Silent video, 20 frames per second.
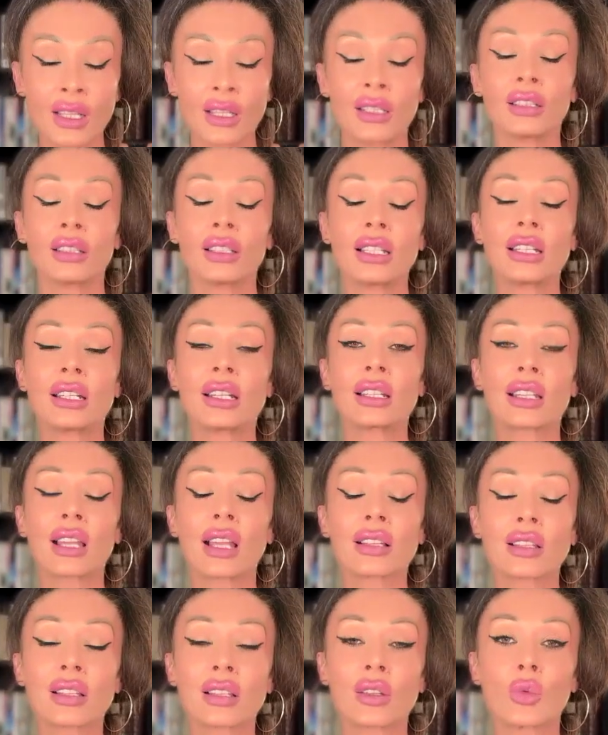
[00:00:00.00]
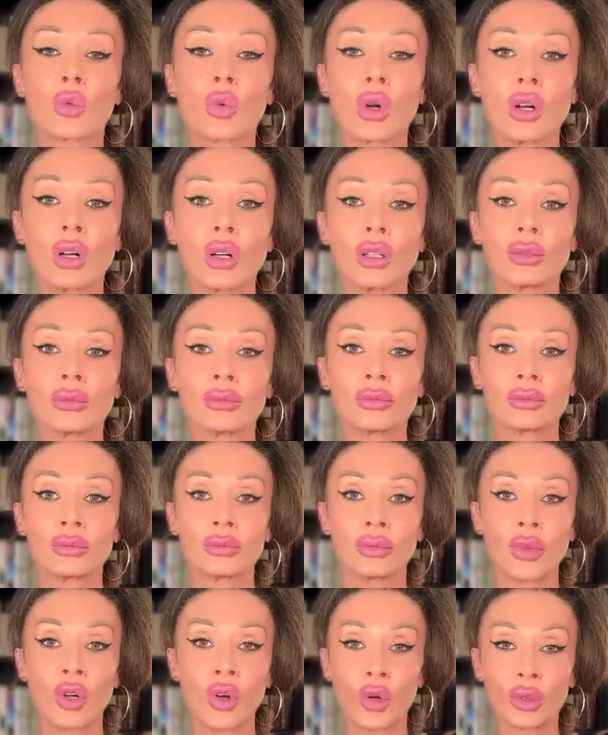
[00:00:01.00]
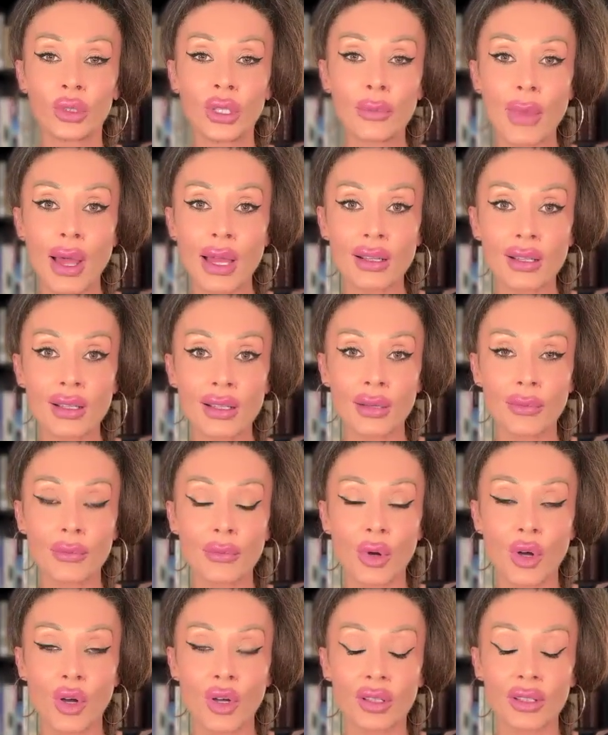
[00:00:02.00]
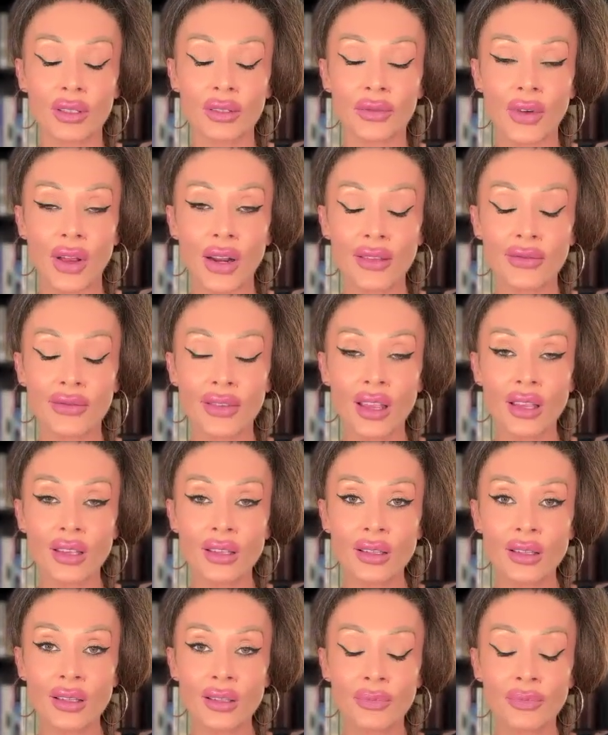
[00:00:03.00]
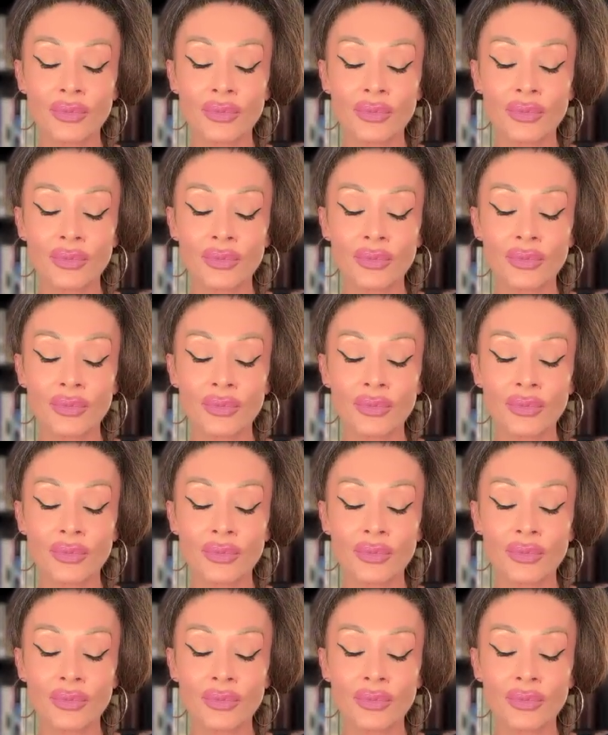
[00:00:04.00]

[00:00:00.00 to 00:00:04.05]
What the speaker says: lean against the wall, hold a medicine ball in front of us,